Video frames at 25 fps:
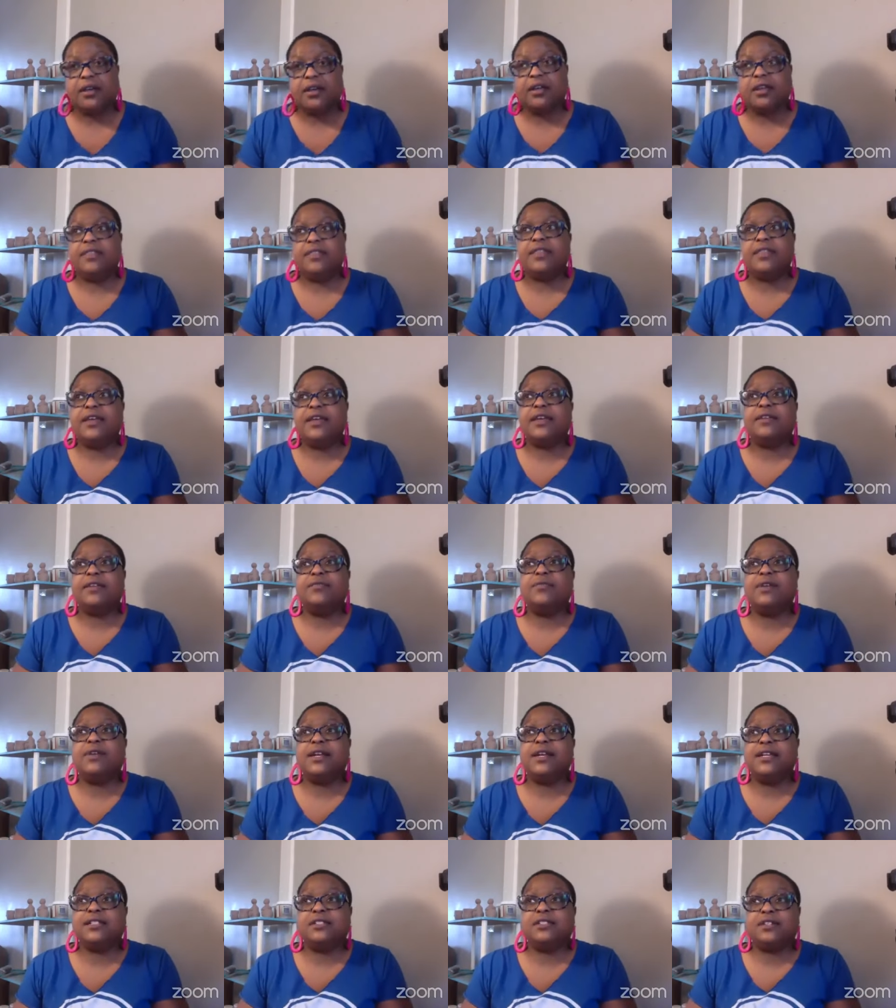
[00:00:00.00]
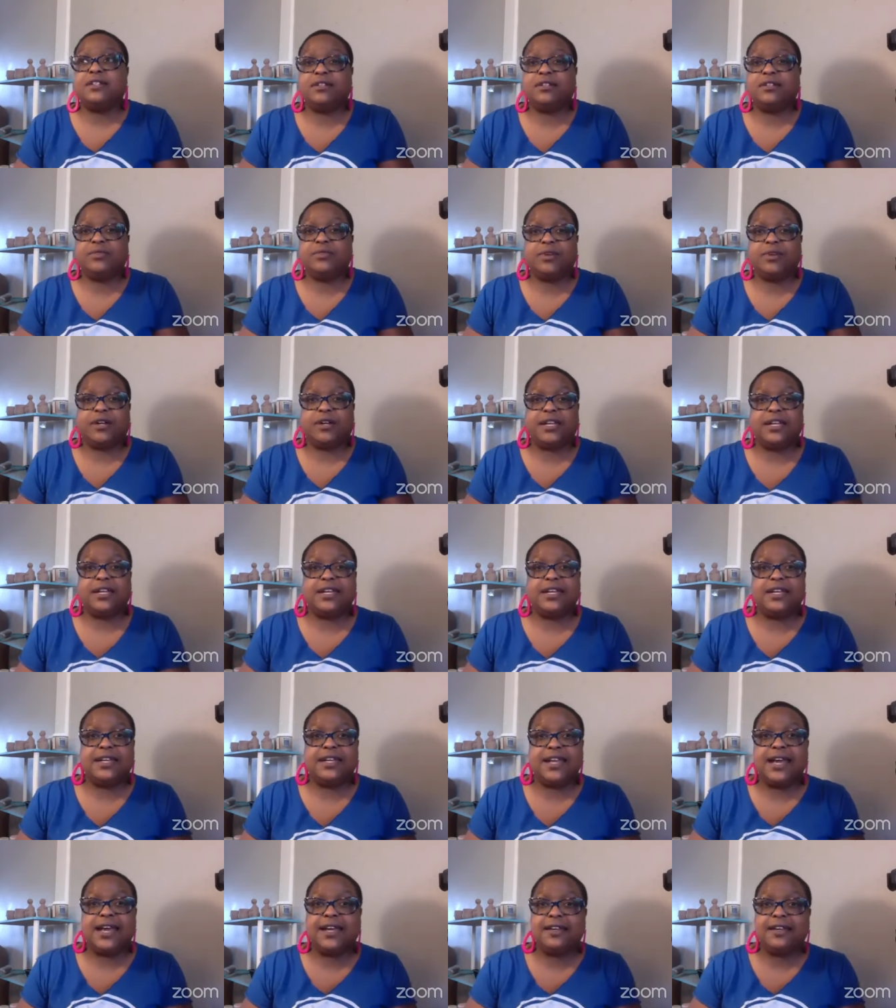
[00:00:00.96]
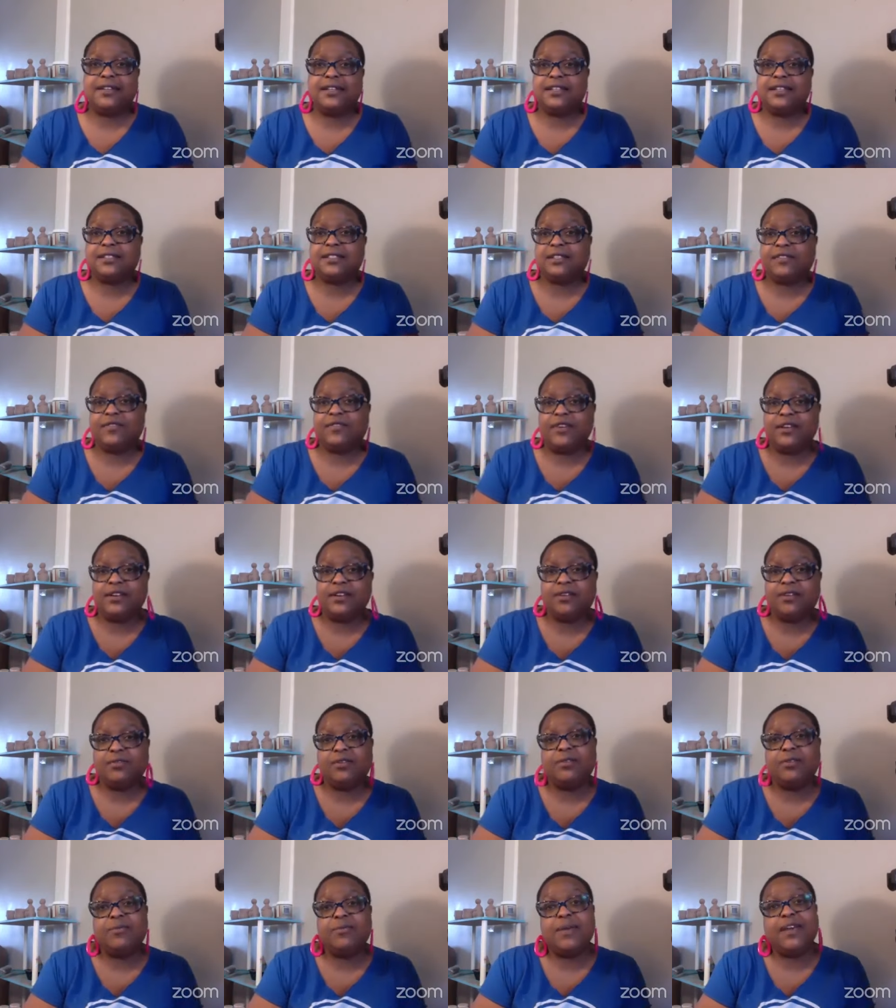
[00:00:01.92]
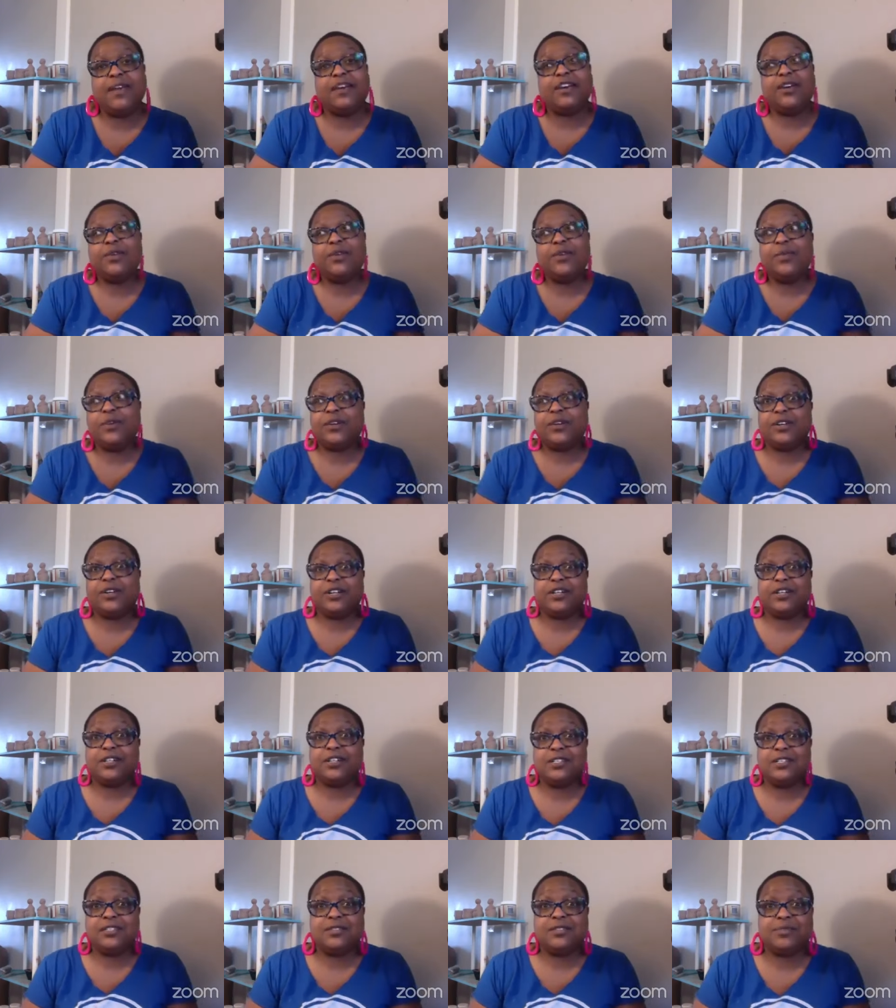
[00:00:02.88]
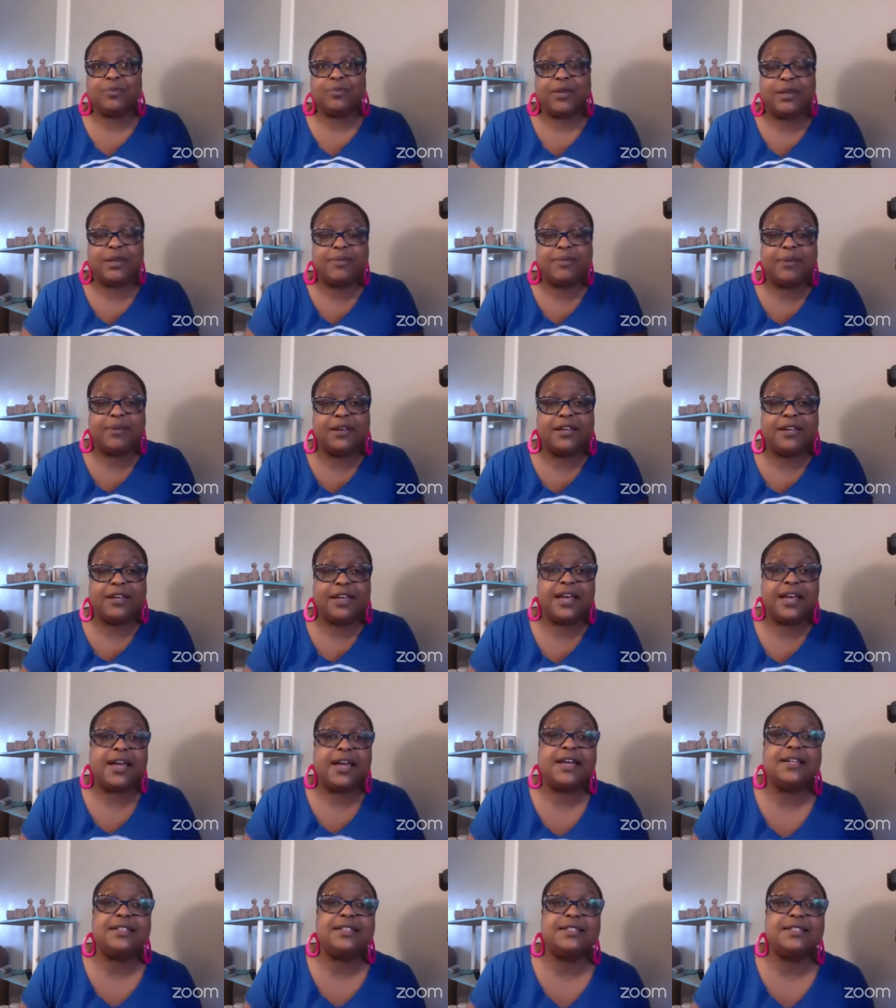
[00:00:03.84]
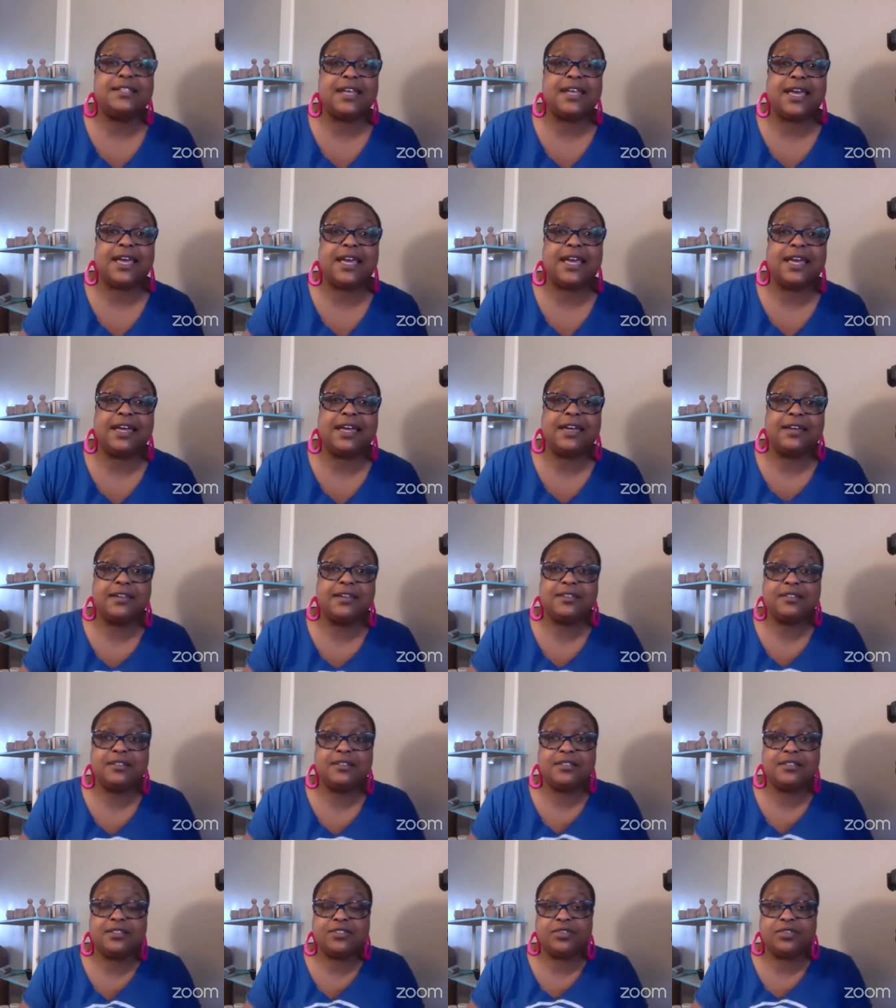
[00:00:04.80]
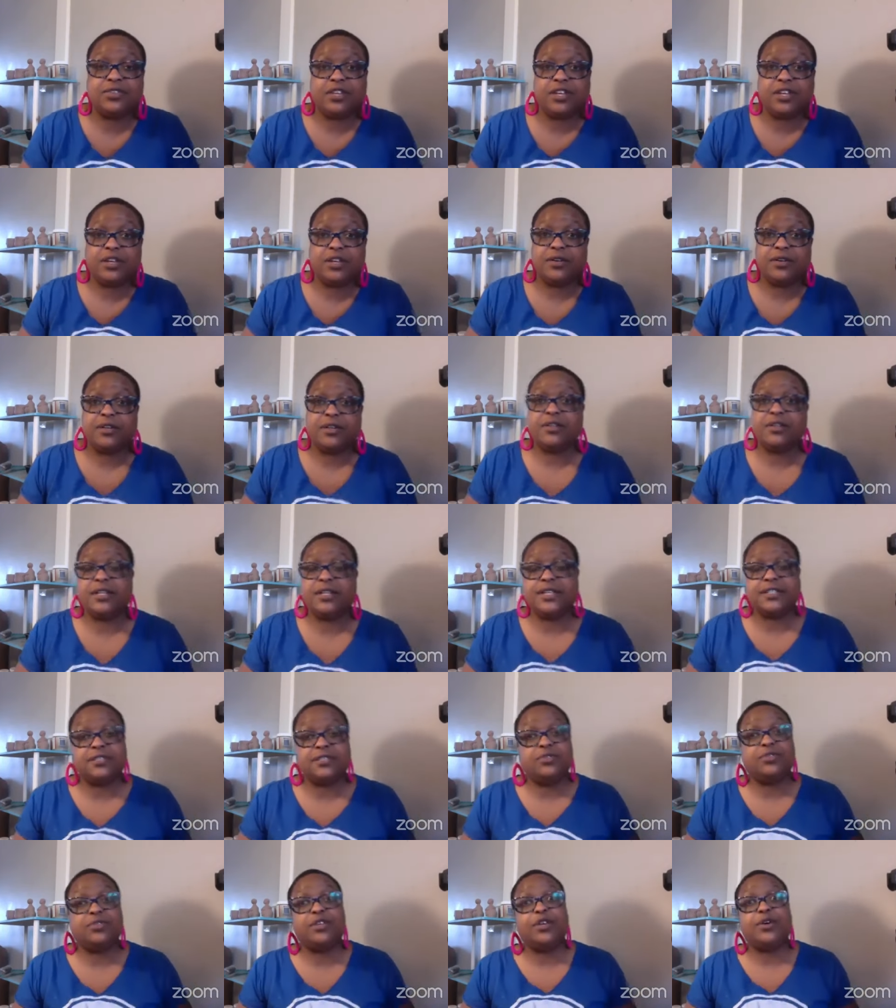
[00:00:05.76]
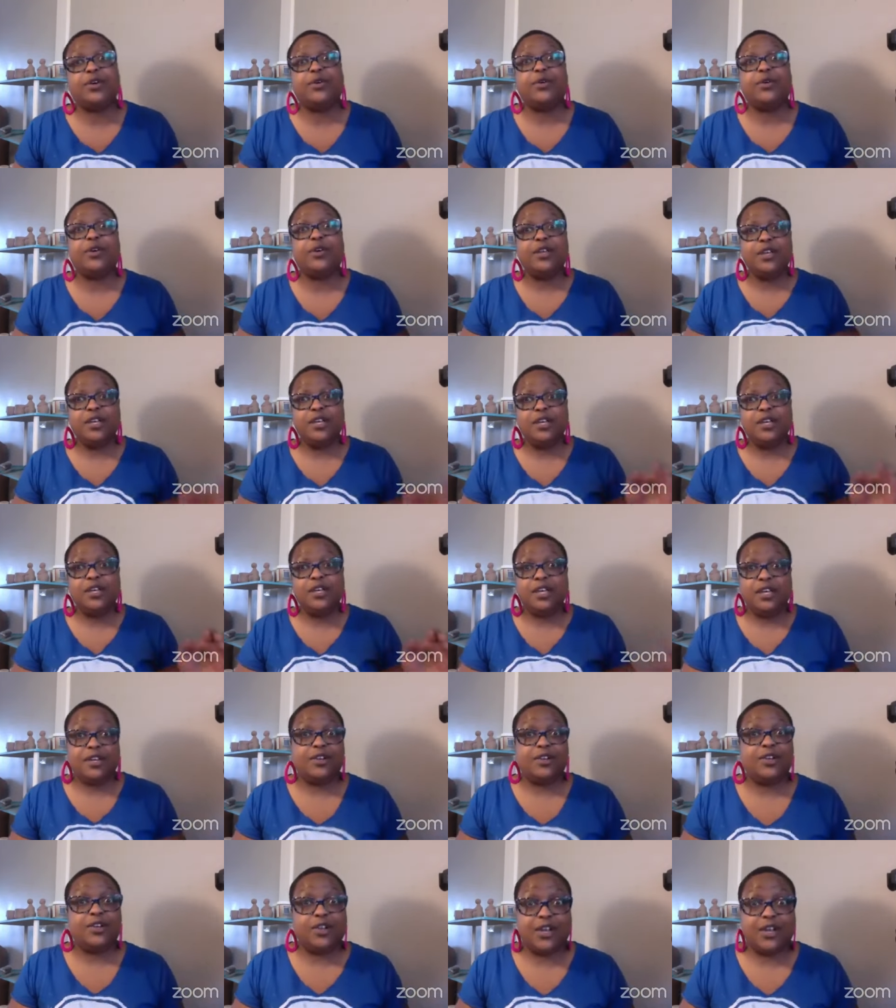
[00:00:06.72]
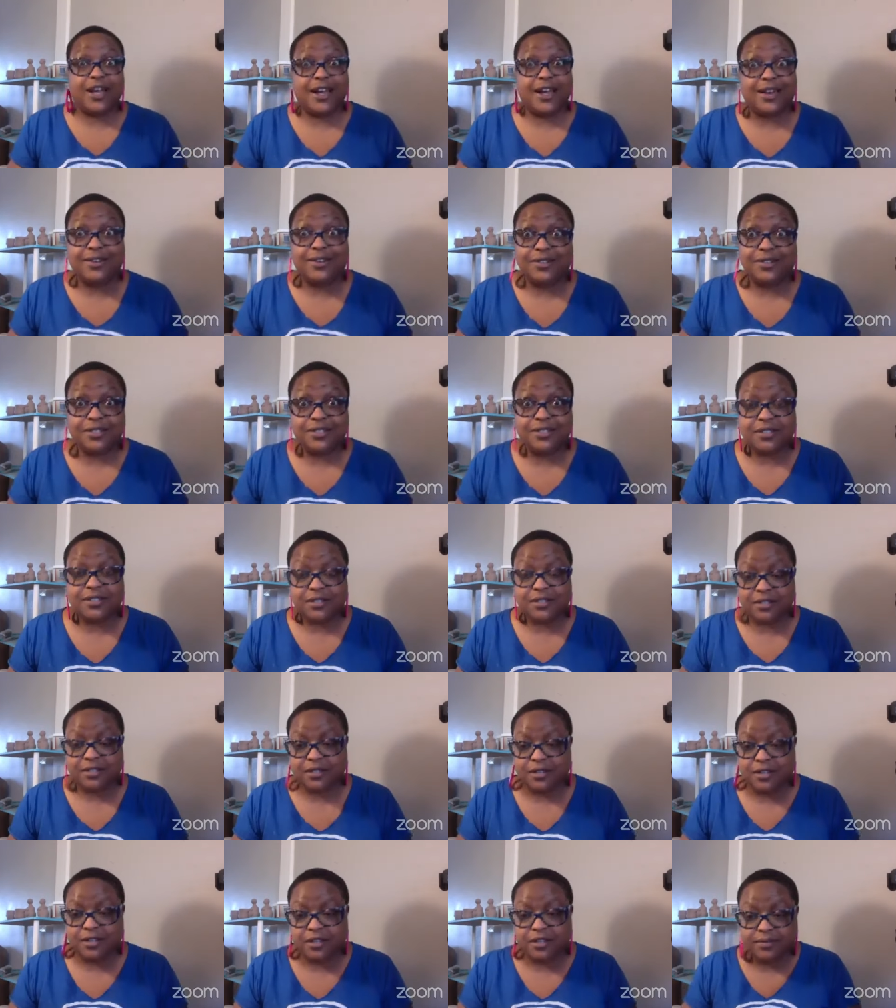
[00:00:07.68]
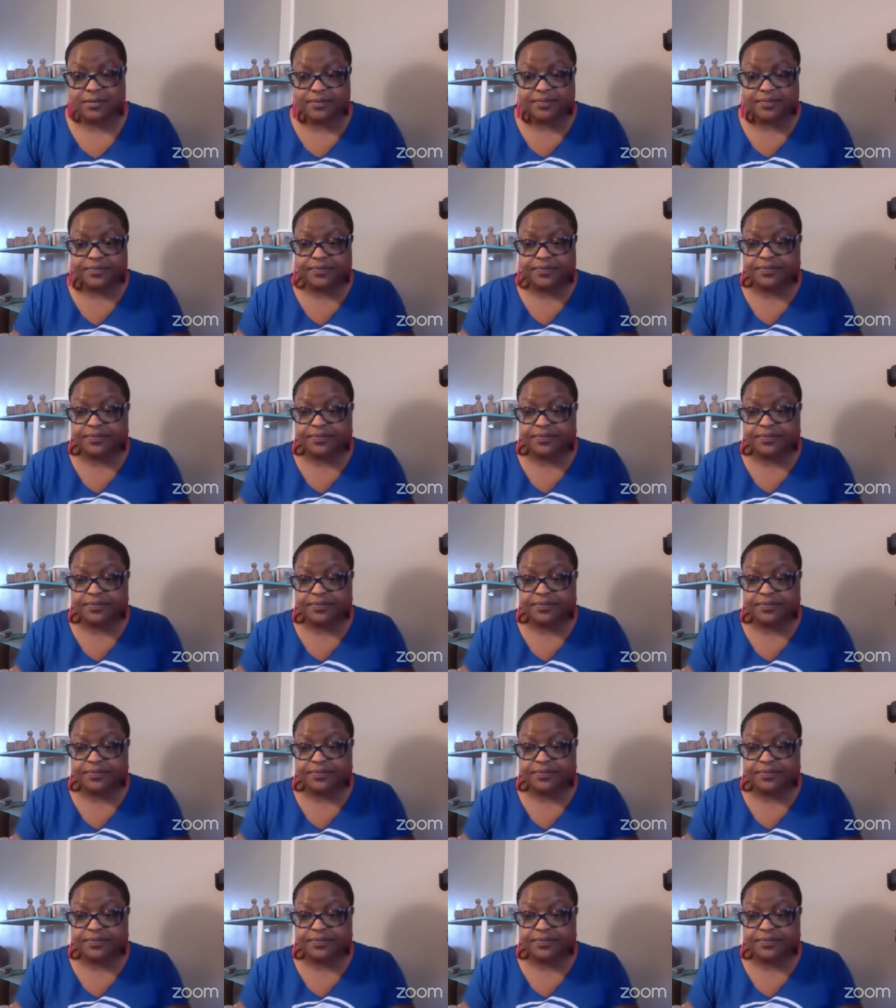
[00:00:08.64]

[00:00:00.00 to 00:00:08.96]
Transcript: and then when I started working at Natalie's, I found out one of my coworkers, Reba, has a studio, a clay studio in her house. Um,